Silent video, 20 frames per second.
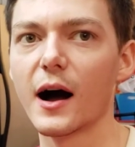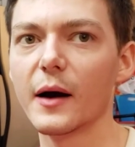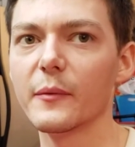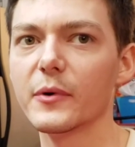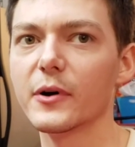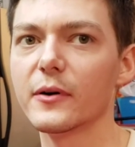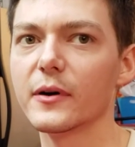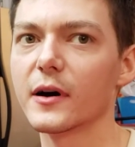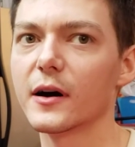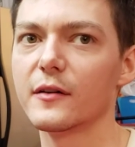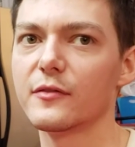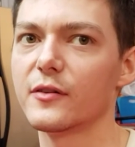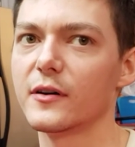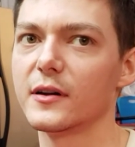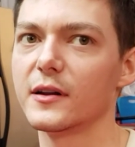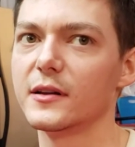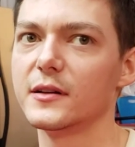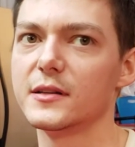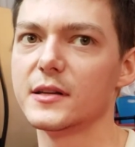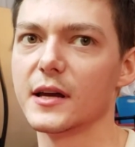I'm going off on
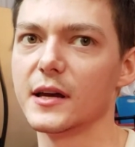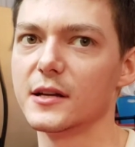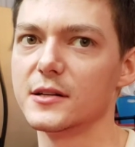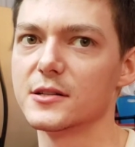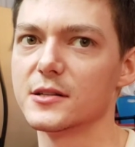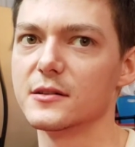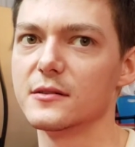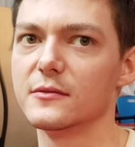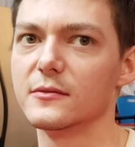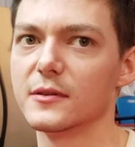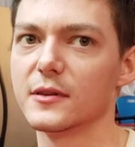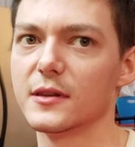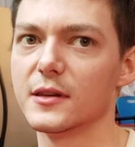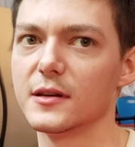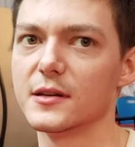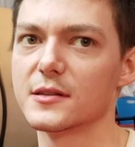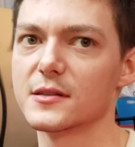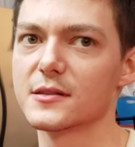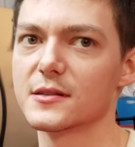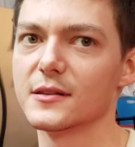a tangent with
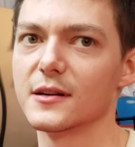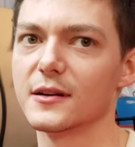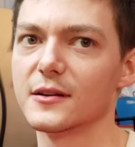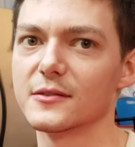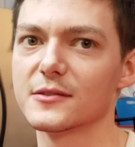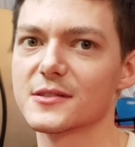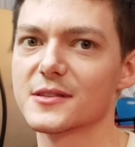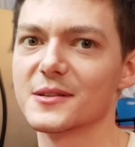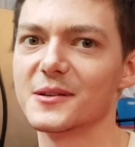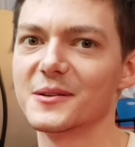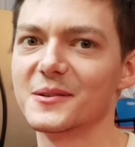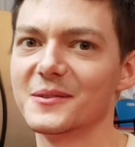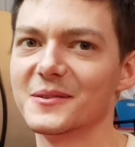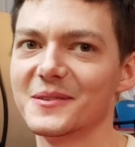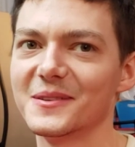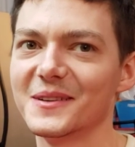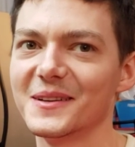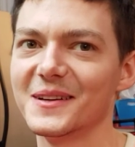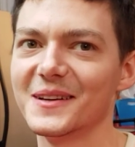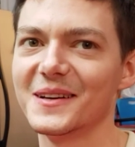this, now, so
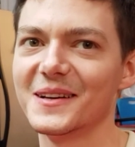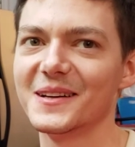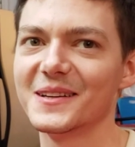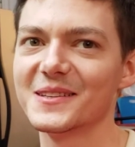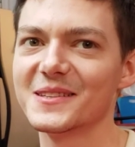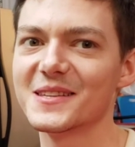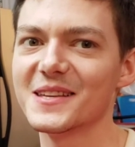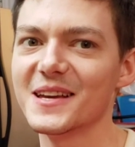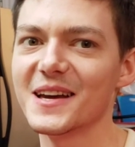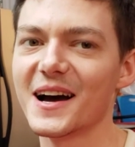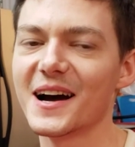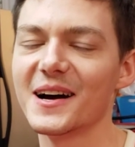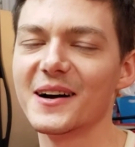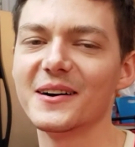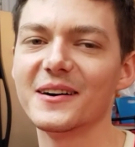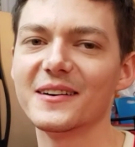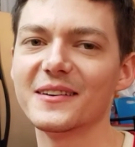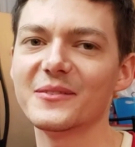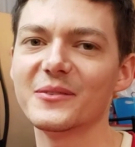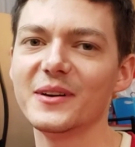
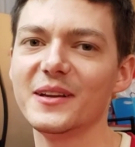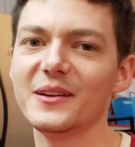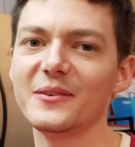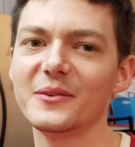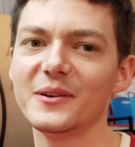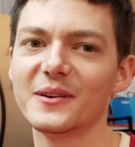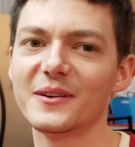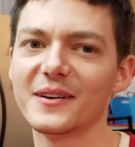yeah, we don't.